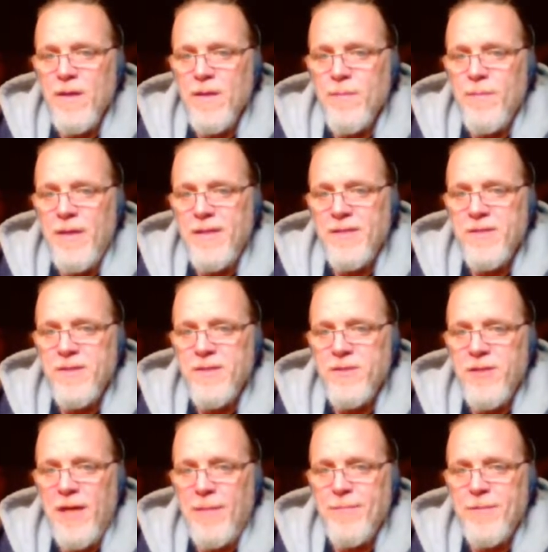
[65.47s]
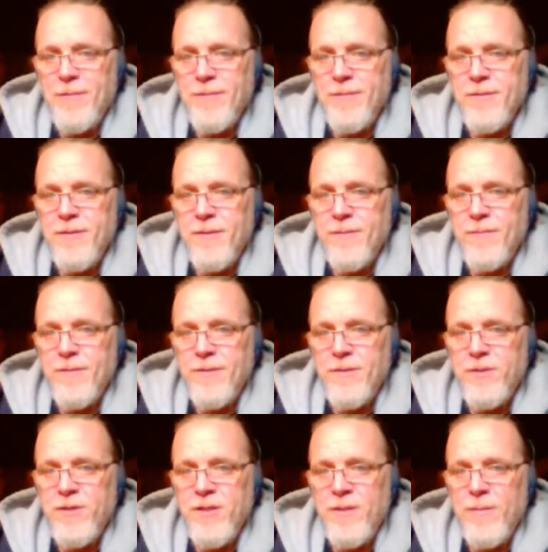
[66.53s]
Minus the chapters that are for the
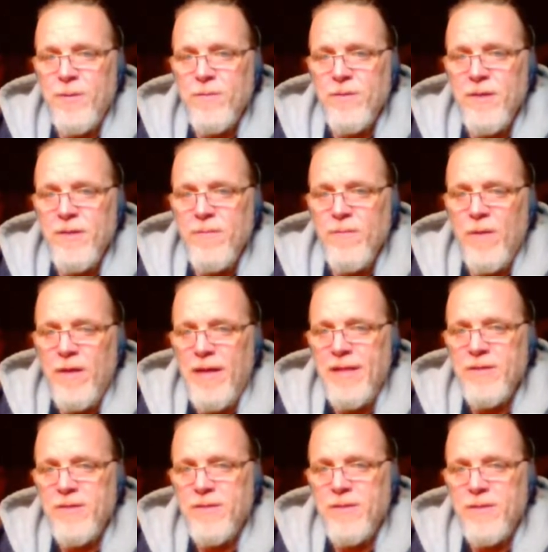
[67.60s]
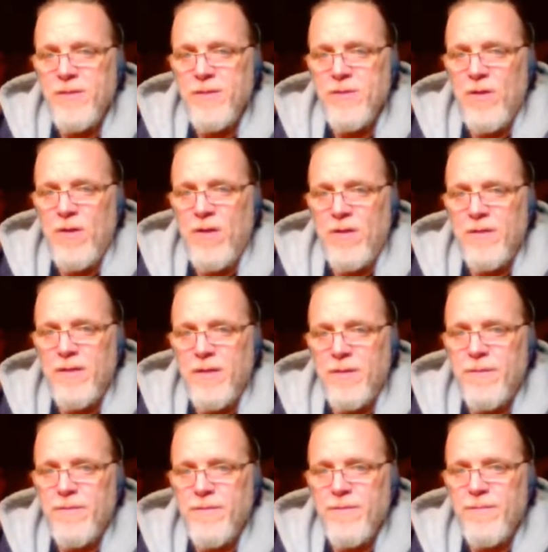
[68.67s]
GM only. Well, actually, this is all
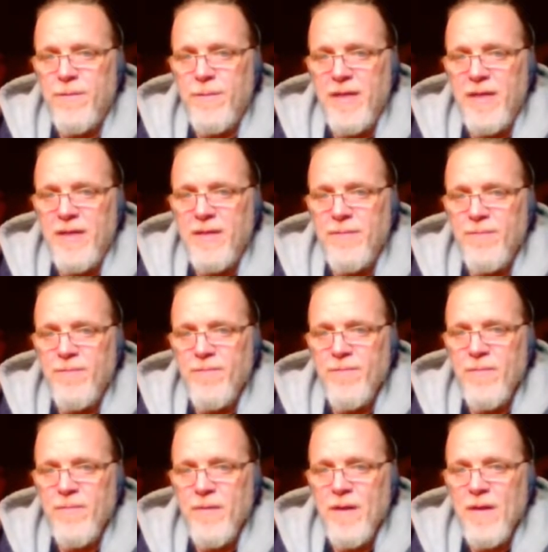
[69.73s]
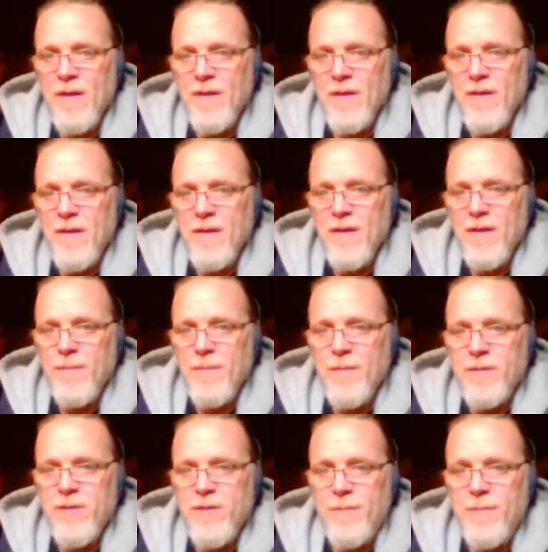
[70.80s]
here for me.
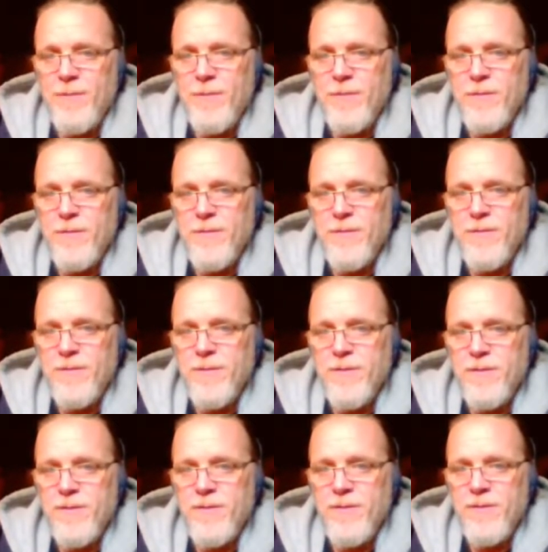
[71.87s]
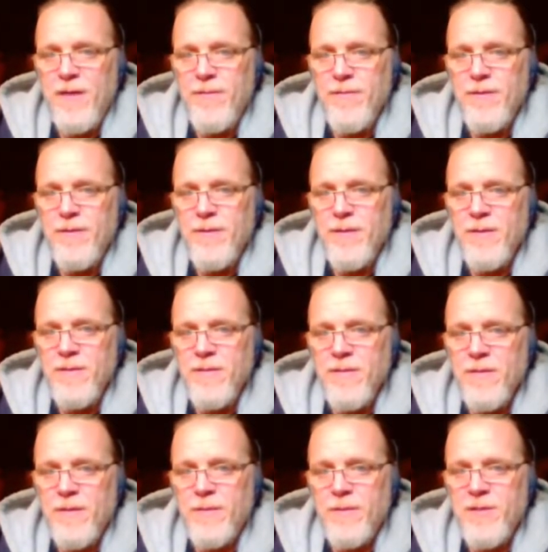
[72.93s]
But chapters
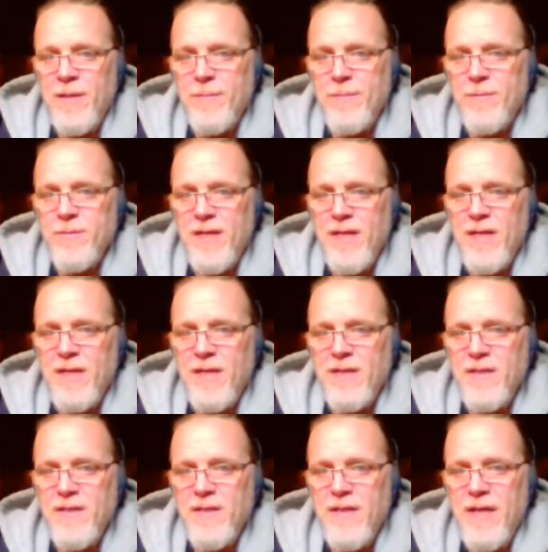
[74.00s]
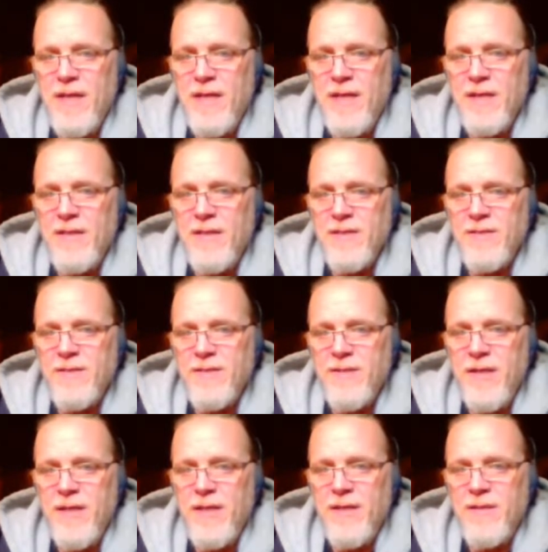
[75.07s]
8, 9, and
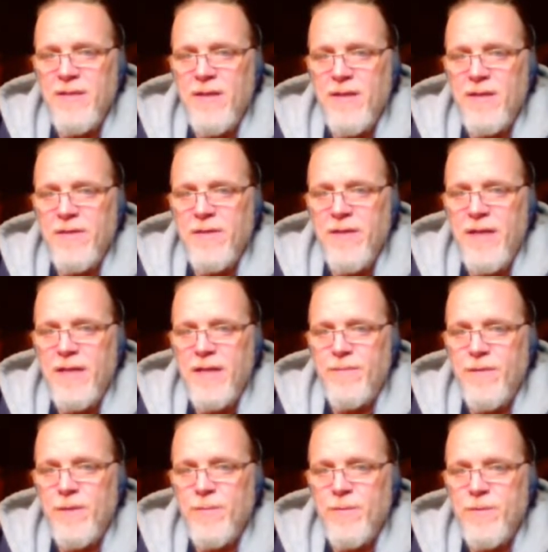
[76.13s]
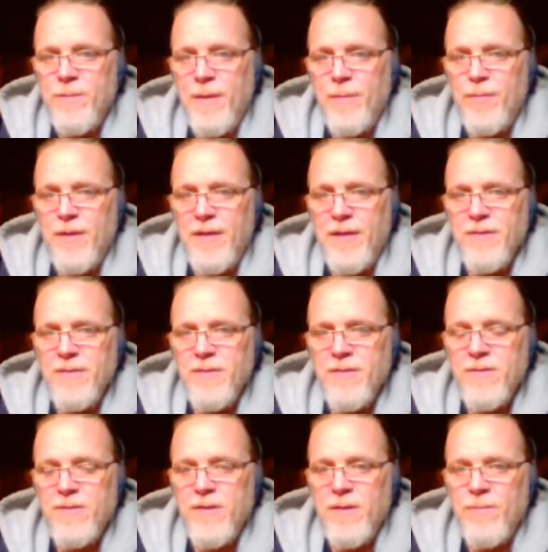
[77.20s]
10 are not available to my players,
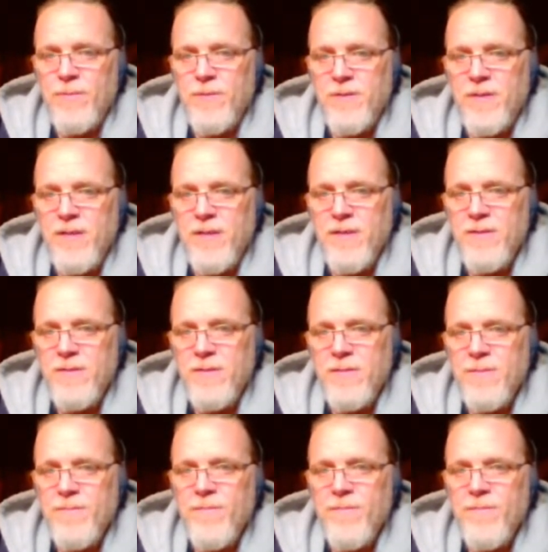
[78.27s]
so they won't see this.